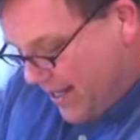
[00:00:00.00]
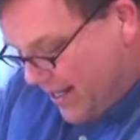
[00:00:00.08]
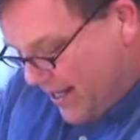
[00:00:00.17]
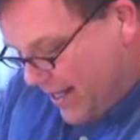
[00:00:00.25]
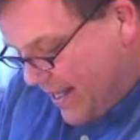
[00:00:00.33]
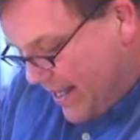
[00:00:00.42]

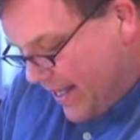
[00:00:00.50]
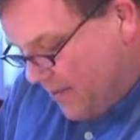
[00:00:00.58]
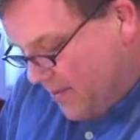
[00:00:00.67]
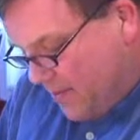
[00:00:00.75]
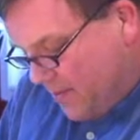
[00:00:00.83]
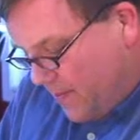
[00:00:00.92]
Uh,
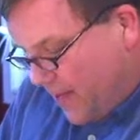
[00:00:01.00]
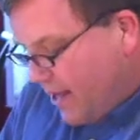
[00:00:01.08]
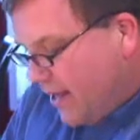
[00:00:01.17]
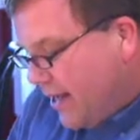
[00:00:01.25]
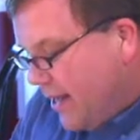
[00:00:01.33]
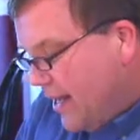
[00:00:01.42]

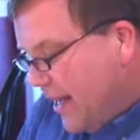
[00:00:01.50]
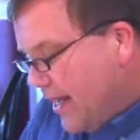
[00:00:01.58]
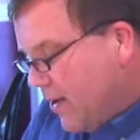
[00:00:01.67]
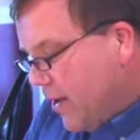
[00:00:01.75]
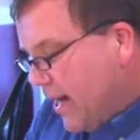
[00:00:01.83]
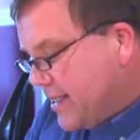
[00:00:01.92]

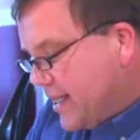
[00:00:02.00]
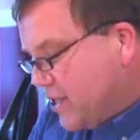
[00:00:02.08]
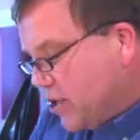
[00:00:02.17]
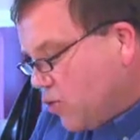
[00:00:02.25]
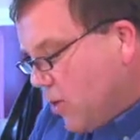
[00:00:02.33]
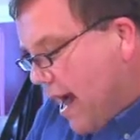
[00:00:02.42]
Anyway, it
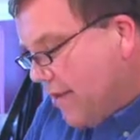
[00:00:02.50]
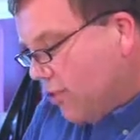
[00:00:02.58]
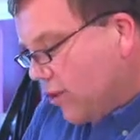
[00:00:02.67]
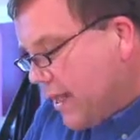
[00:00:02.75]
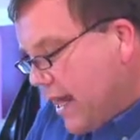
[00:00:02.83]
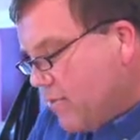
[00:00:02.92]
says a
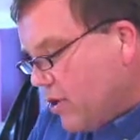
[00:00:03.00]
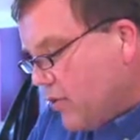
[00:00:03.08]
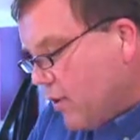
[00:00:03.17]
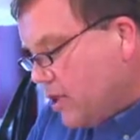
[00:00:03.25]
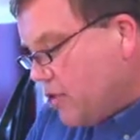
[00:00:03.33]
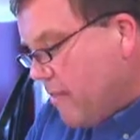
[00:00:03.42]
traveler came to
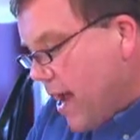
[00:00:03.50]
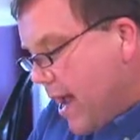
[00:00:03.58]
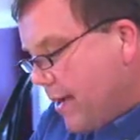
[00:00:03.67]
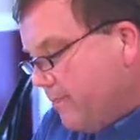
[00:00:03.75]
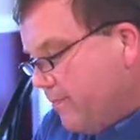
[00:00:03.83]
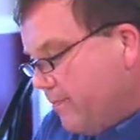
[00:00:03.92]
the rich
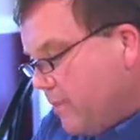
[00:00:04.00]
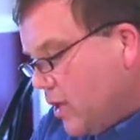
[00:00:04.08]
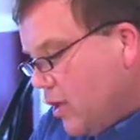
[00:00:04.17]
man.